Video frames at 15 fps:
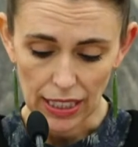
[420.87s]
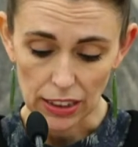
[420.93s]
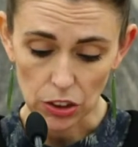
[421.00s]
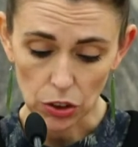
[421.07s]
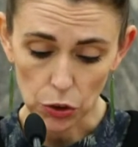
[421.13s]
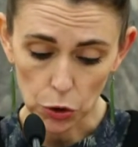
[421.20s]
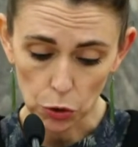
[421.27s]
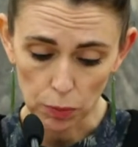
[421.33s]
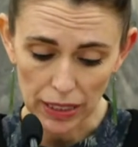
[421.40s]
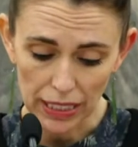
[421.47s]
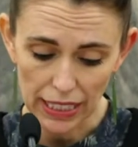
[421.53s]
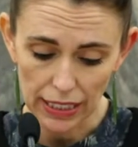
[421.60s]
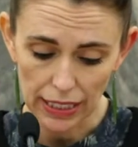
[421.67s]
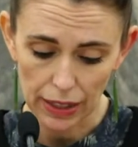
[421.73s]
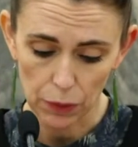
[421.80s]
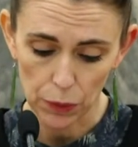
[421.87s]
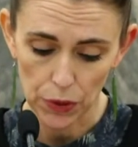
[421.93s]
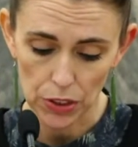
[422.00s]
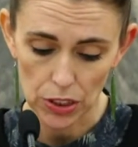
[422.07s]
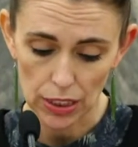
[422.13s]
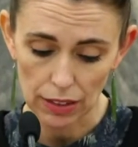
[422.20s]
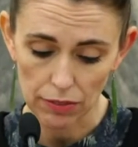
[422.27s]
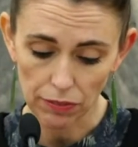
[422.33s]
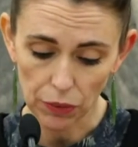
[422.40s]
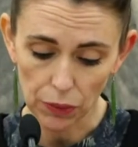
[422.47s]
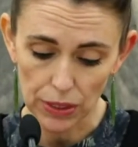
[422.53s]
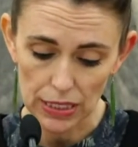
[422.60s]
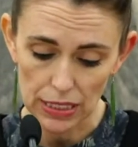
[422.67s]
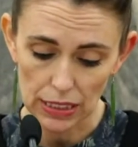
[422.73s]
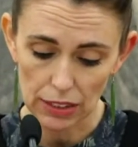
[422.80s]
and social media networks to
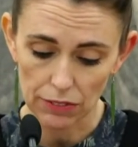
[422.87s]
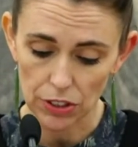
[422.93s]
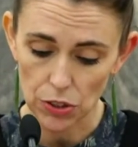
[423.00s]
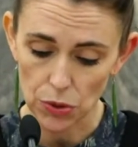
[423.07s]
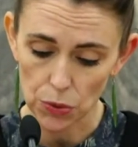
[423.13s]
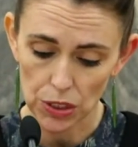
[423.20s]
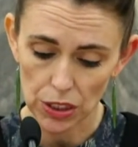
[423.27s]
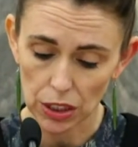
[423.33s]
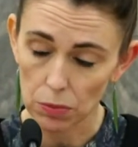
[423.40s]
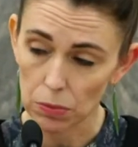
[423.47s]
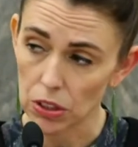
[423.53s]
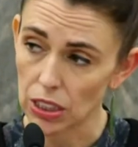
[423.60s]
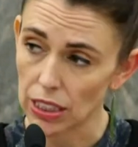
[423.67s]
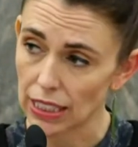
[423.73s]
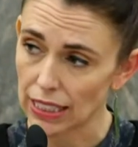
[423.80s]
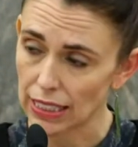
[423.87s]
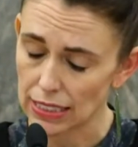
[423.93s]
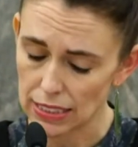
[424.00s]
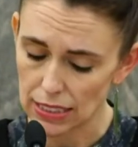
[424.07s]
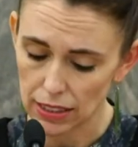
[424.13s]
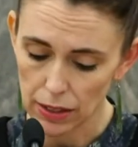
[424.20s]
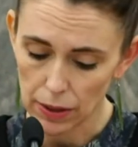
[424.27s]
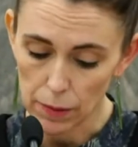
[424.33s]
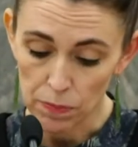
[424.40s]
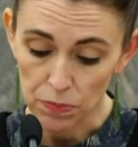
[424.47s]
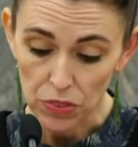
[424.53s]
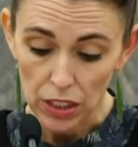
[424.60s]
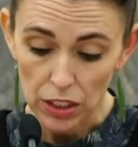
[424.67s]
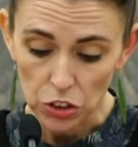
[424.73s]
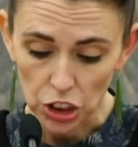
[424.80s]
influence individuals and communities,
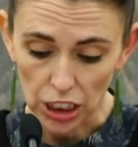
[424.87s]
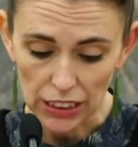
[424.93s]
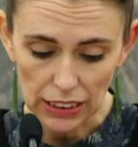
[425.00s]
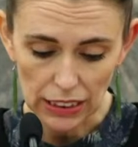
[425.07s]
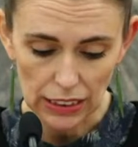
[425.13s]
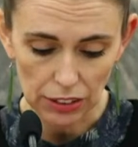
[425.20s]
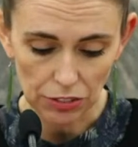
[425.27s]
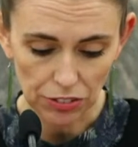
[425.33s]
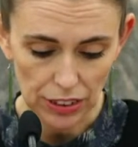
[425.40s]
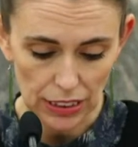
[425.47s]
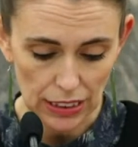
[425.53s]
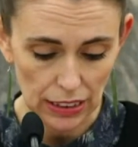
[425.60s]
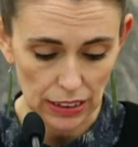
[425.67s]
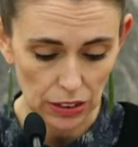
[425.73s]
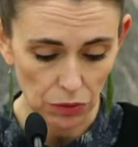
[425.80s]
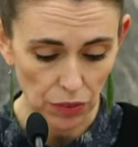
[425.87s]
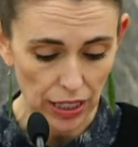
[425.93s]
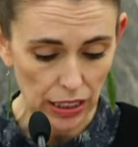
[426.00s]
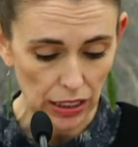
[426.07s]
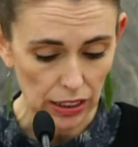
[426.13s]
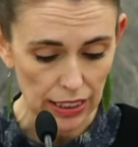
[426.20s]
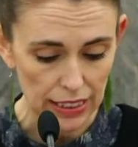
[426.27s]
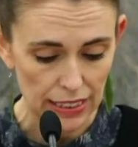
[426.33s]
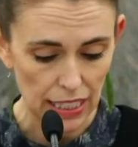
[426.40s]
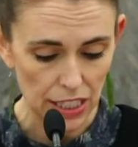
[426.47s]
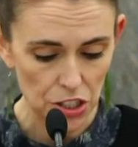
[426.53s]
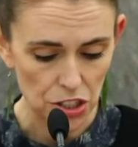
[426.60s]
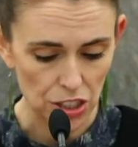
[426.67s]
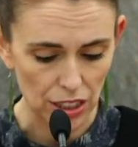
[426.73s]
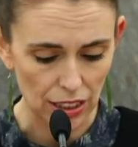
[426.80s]
gender differences in
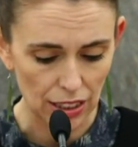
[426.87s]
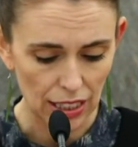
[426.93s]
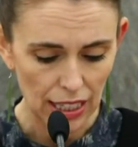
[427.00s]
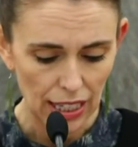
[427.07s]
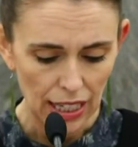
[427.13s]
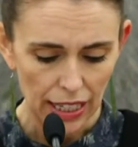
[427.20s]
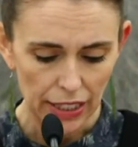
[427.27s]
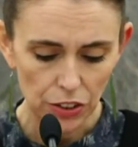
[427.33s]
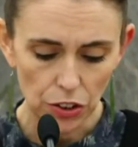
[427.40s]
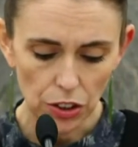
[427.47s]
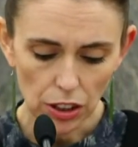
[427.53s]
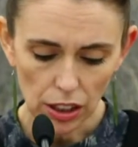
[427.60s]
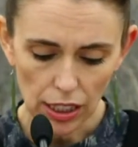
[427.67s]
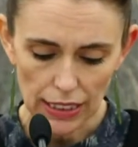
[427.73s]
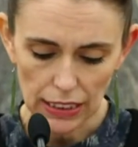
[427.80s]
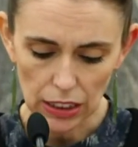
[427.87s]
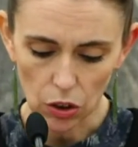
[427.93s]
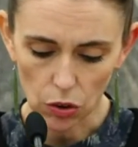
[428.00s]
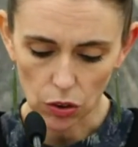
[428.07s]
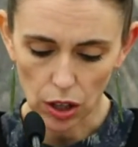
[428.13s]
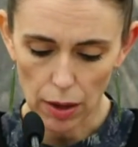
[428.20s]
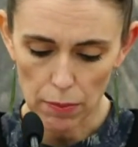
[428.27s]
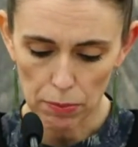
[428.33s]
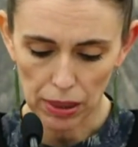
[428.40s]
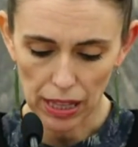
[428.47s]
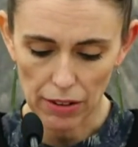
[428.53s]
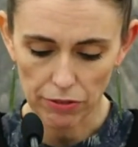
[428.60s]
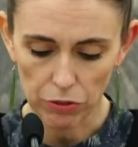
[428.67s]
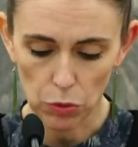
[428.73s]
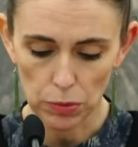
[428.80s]
radicalisation, and utilising online
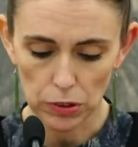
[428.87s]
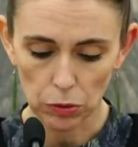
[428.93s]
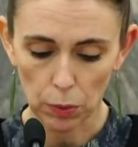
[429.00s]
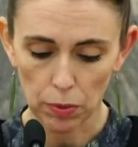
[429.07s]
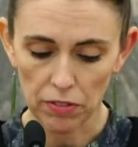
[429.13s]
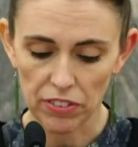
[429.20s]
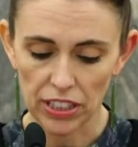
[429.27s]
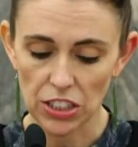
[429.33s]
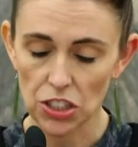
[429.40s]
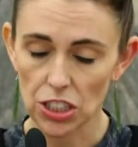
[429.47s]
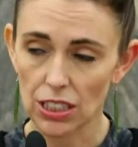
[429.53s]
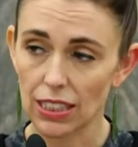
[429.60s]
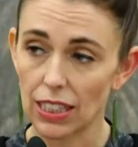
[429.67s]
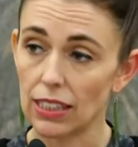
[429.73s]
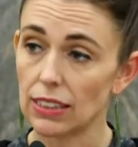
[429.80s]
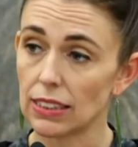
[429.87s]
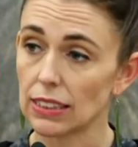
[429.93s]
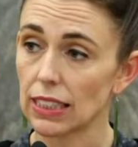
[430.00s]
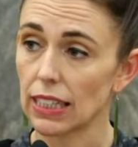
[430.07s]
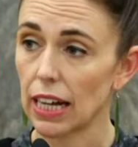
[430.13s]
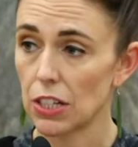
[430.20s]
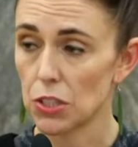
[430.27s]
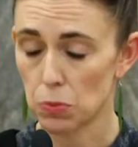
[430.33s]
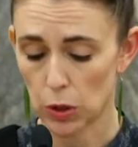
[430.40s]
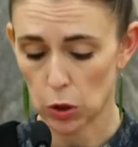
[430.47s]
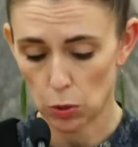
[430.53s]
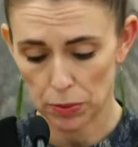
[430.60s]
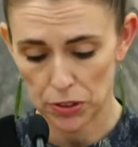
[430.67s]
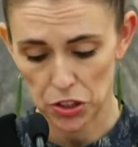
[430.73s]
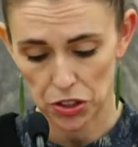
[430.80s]
platforms for prevention and disengagement
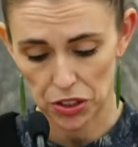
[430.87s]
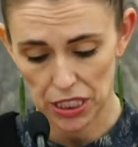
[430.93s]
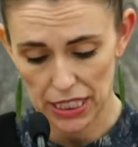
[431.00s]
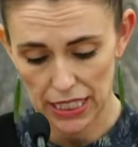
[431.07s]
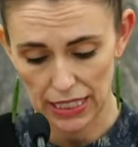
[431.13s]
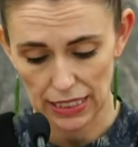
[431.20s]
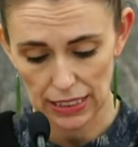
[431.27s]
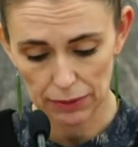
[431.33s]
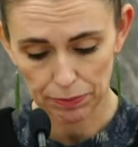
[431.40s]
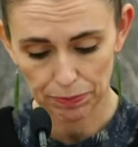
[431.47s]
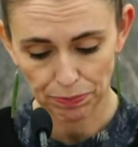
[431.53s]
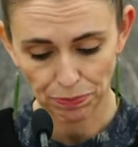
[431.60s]
opportunities.